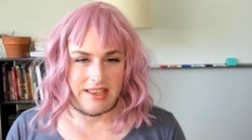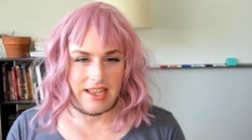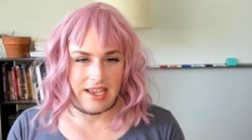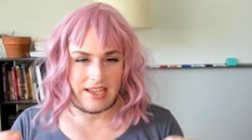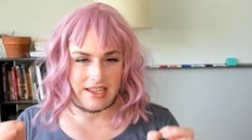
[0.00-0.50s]

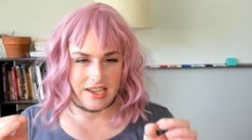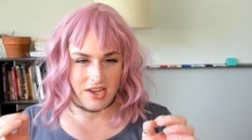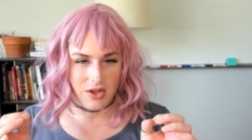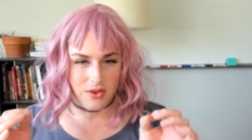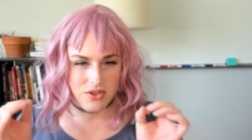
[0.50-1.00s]
that, you
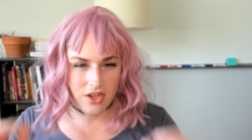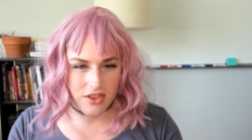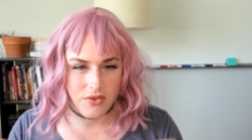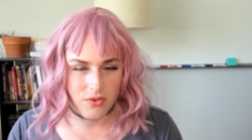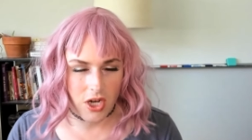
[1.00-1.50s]
know, there's
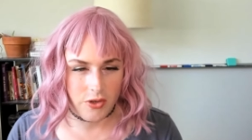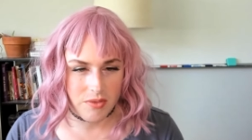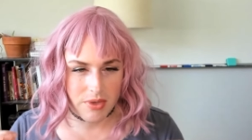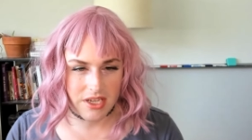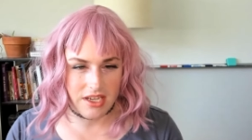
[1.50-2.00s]
nothing wrong
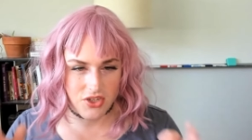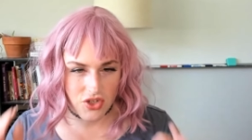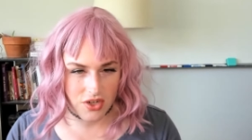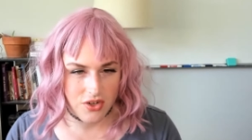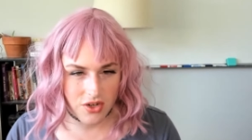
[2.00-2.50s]
with being a gender